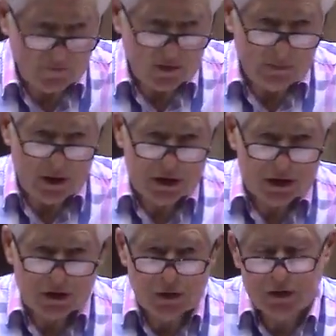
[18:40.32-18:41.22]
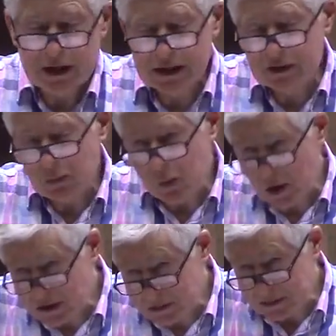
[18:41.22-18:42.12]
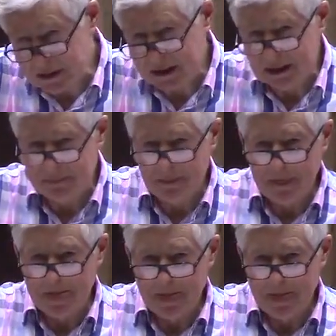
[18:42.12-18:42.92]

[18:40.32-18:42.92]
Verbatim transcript: for a person who doesn't want to become